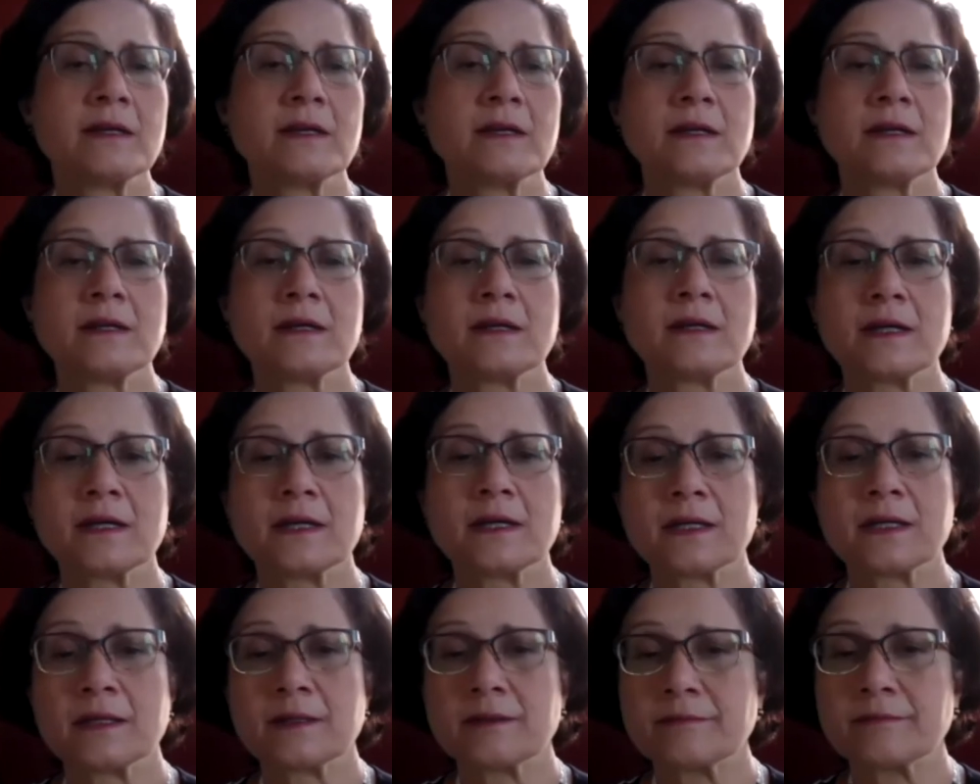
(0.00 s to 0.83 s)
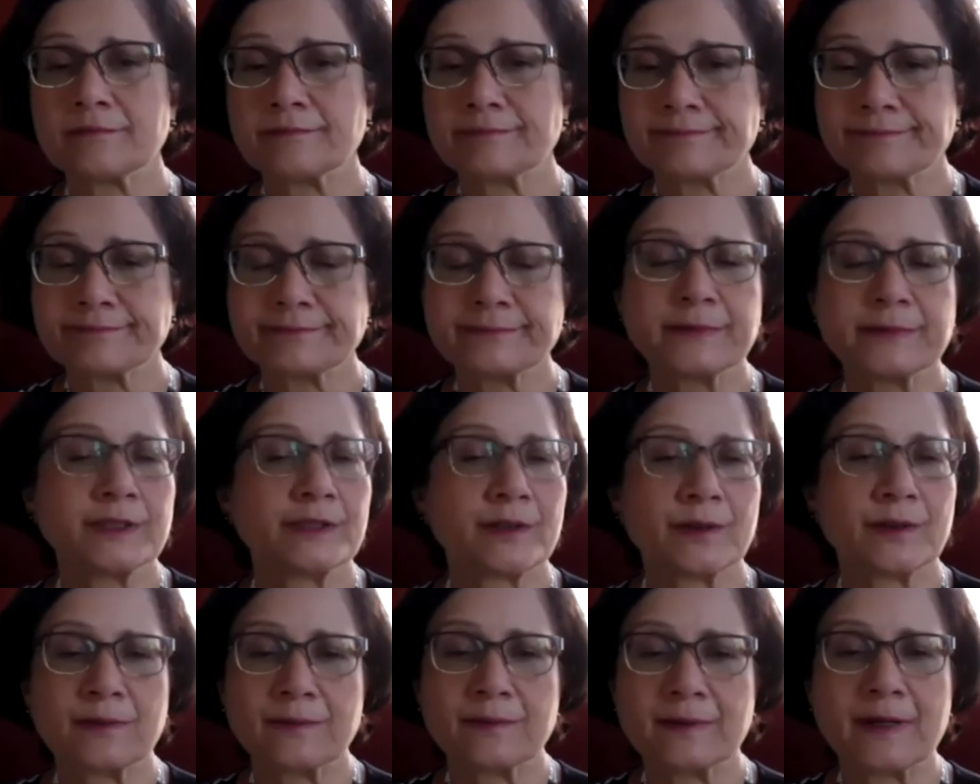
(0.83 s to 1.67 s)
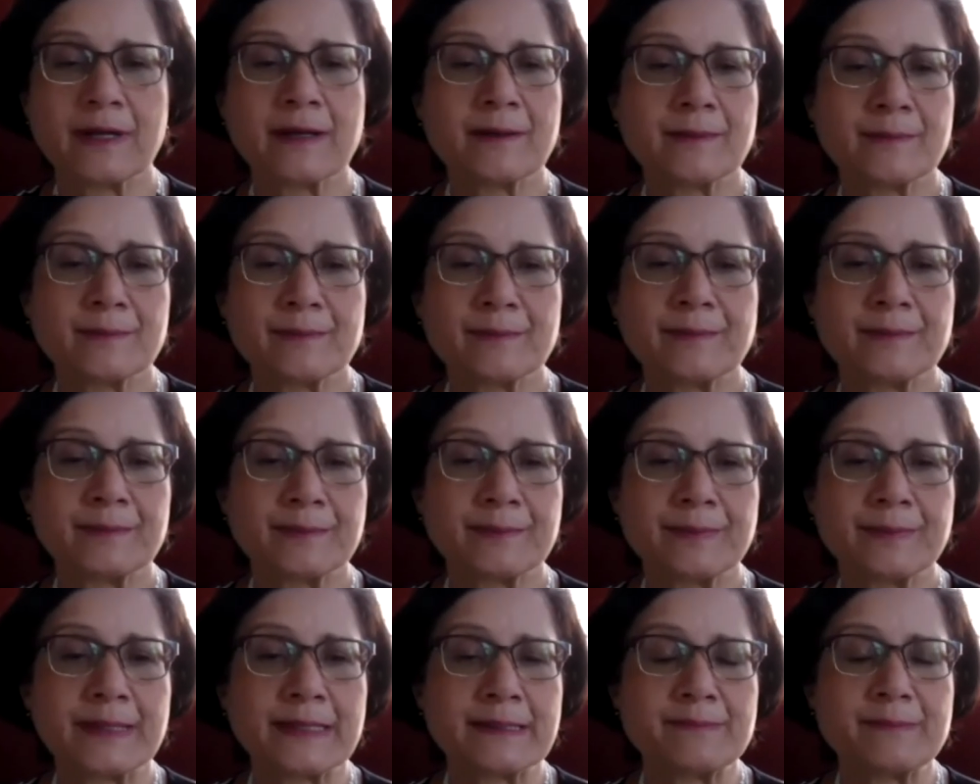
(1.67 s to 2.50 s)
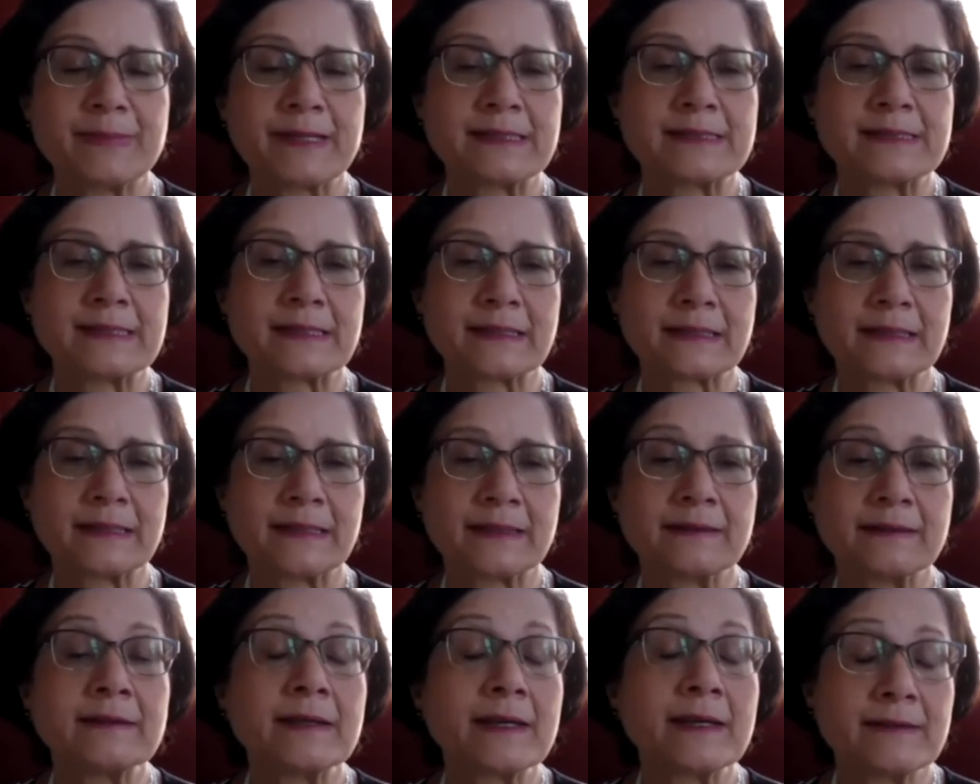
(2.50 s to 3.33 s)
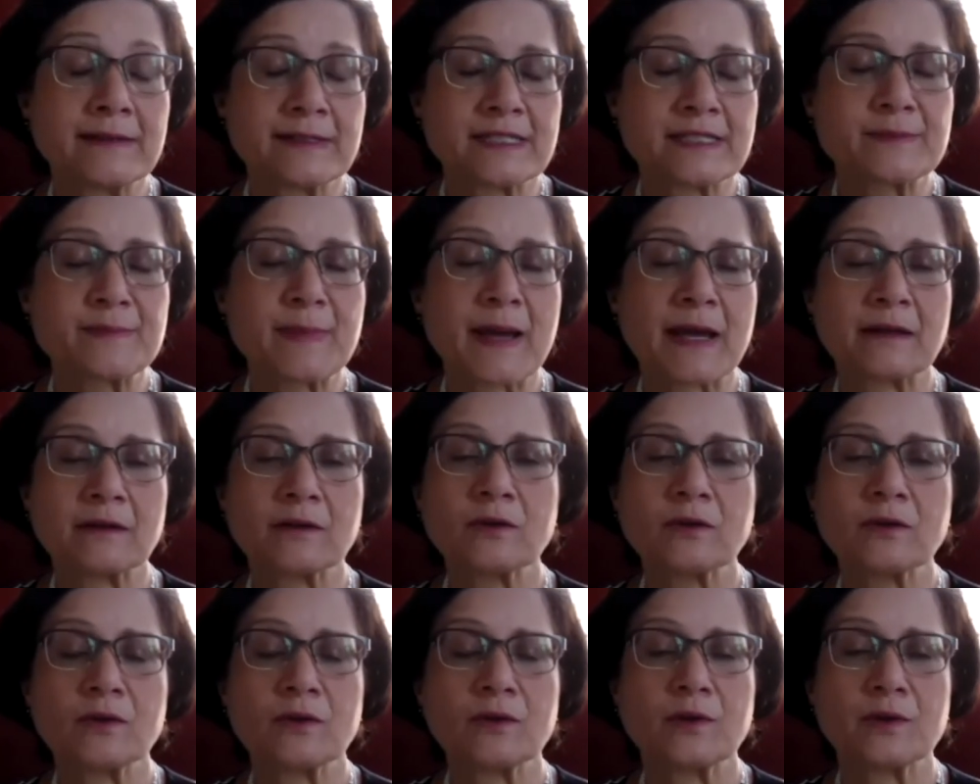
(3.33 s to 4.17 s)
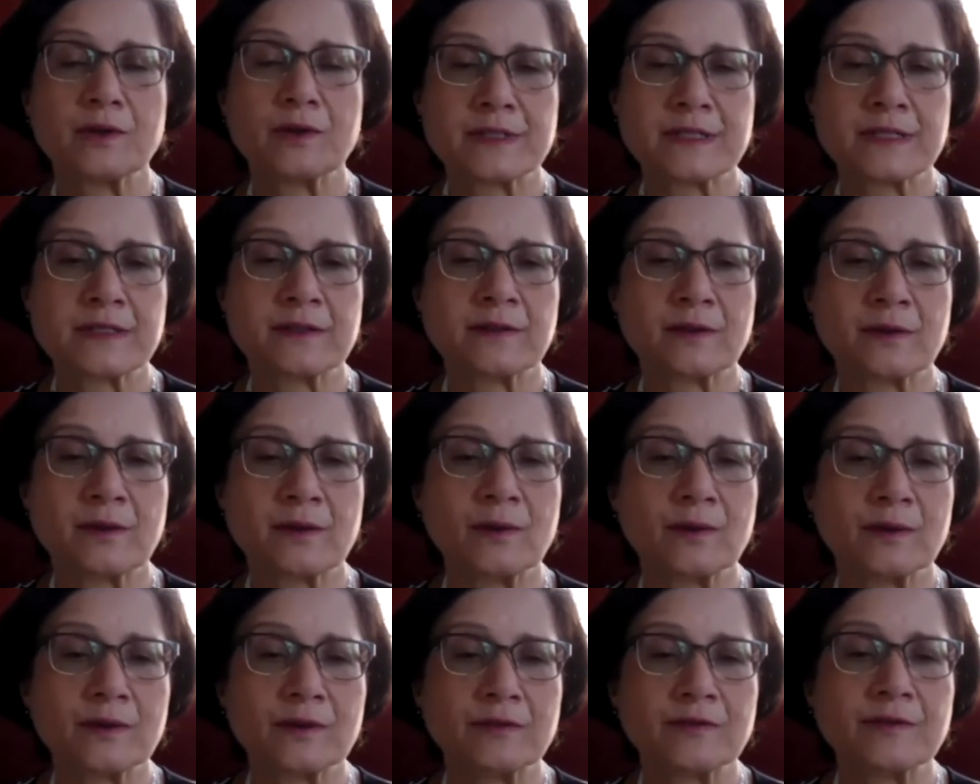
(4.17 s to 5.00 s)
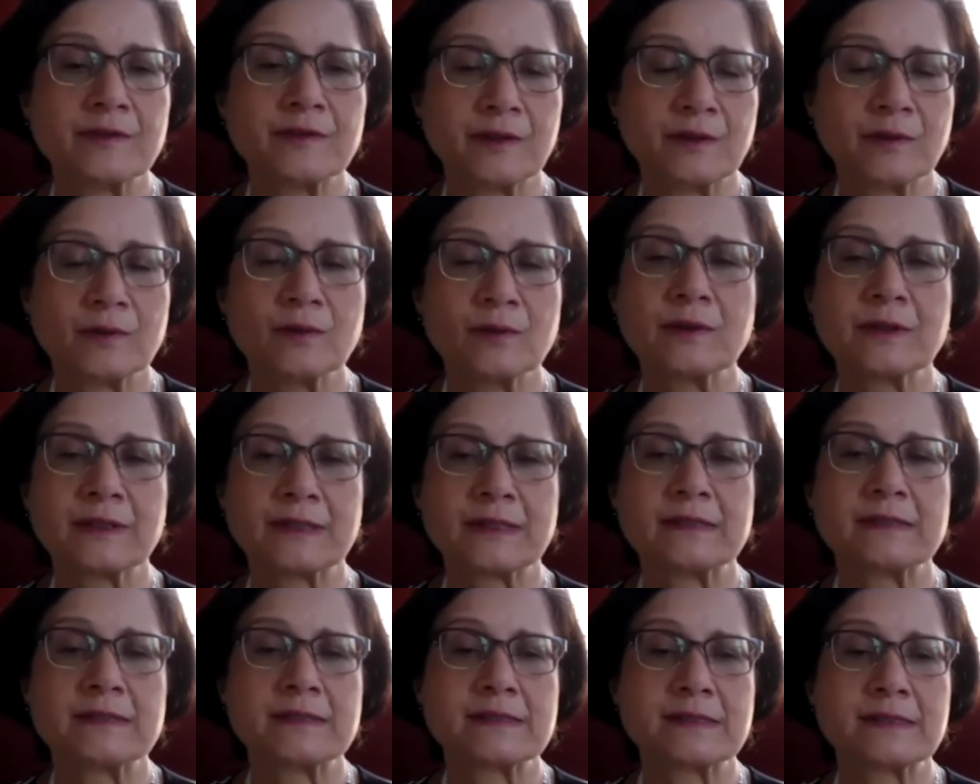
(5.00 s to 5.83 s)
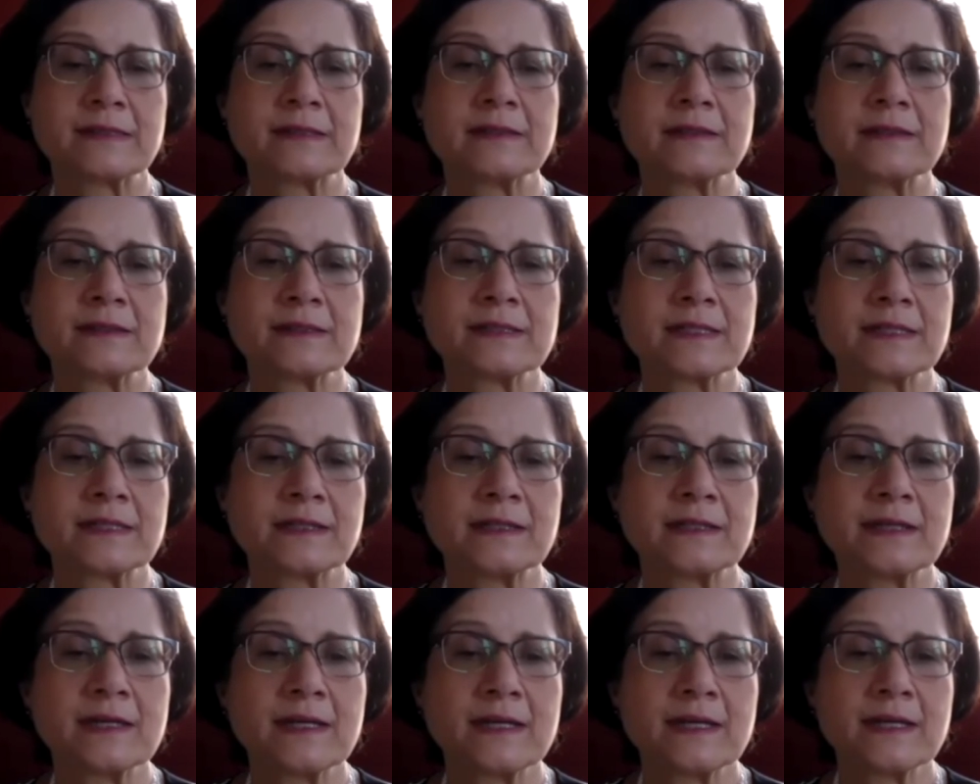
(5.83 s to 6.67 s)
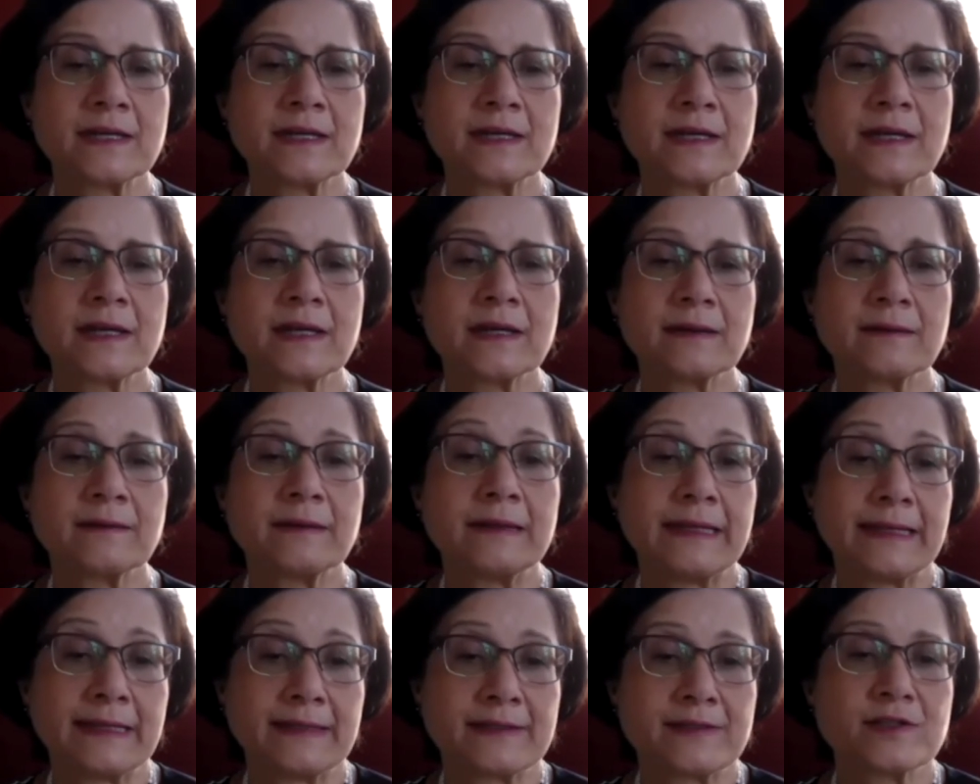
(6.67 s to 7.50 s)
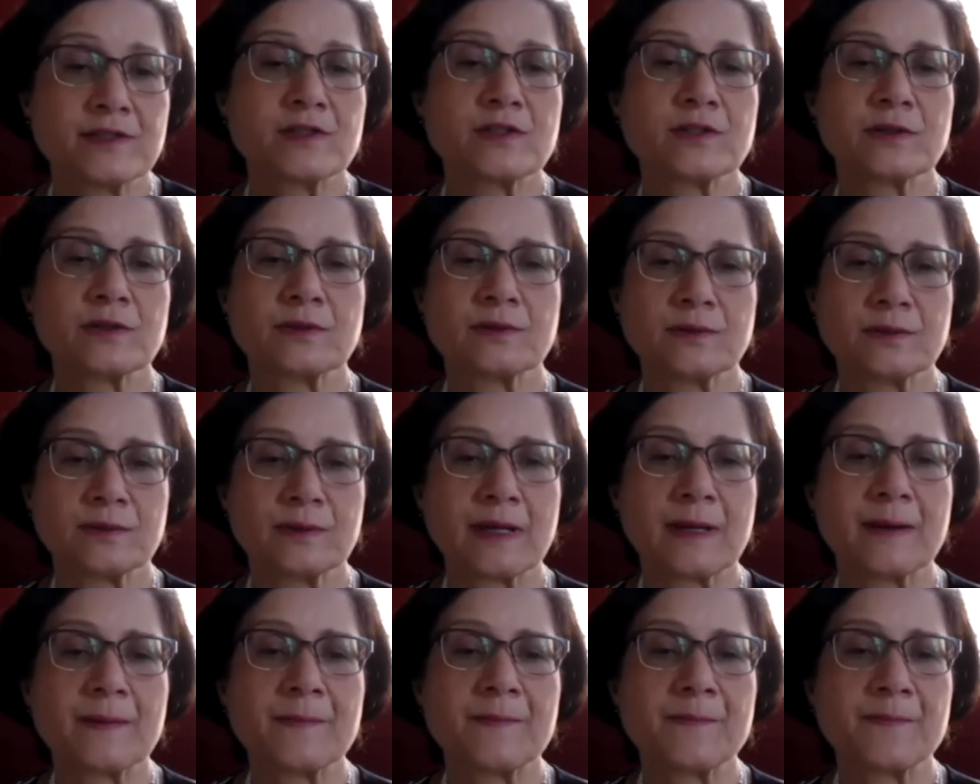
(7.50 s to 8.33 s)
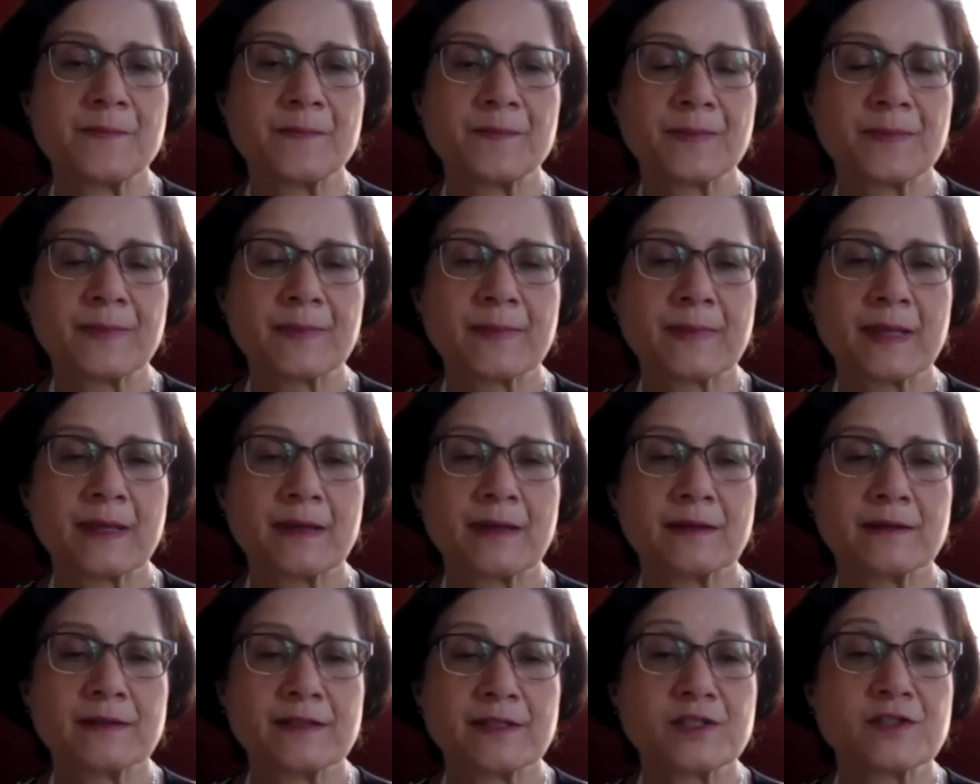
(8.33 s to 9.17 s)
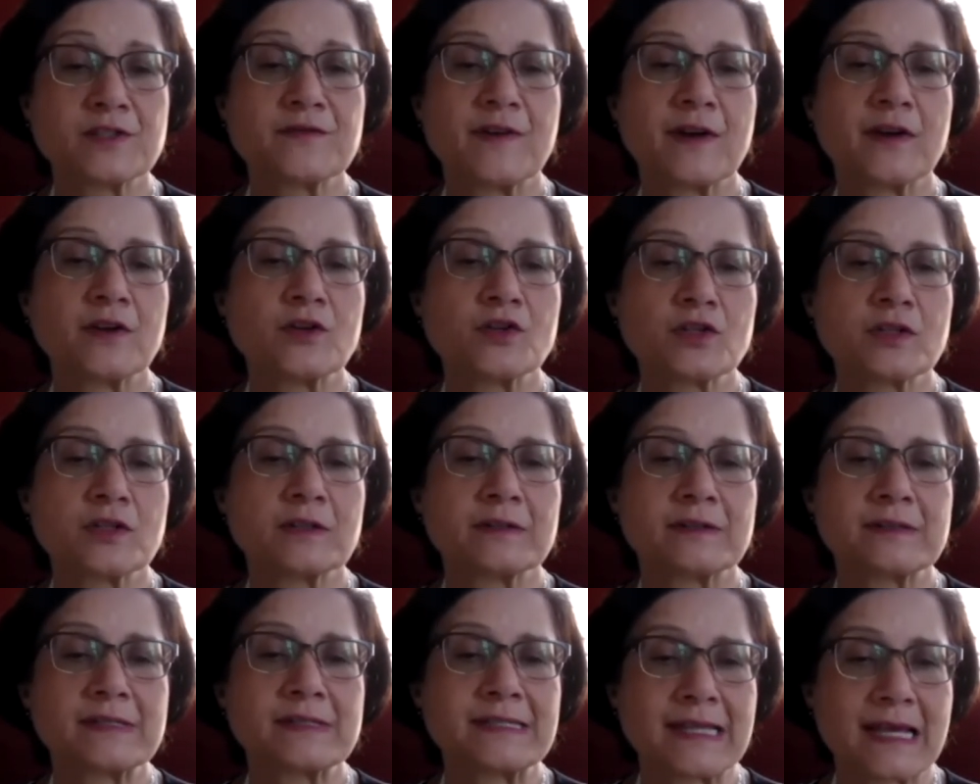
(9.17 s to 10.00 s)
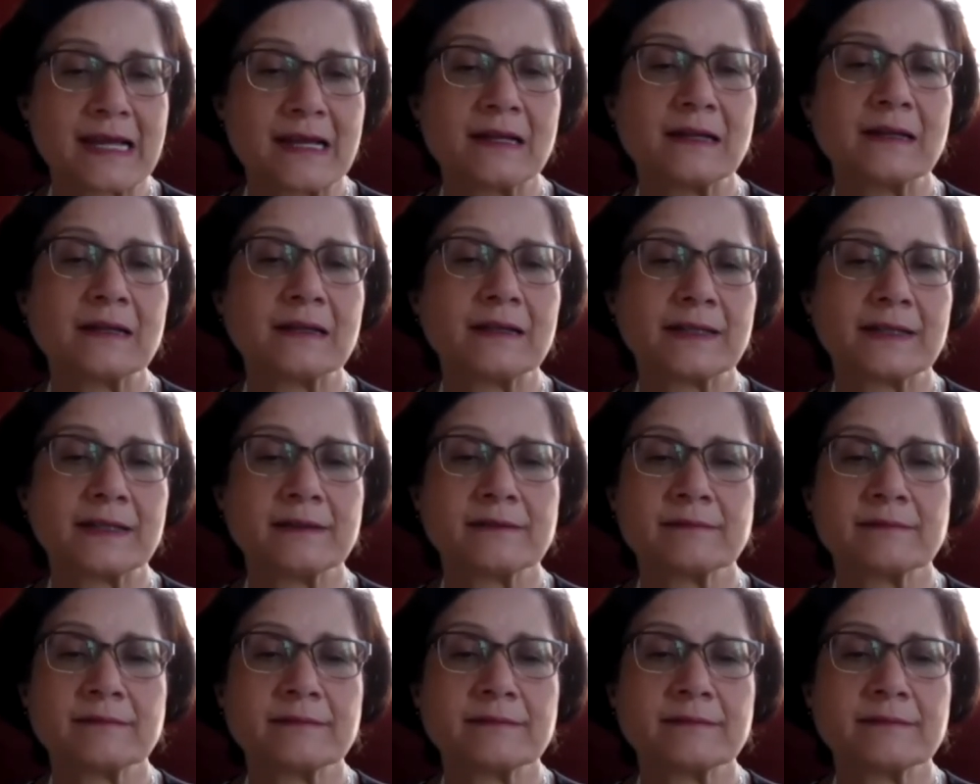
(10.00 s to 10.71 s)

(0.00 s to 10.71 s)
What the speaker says: um, you know, um, basically in the spinal cord, all of the organs, and leads to a dysfunctional cell and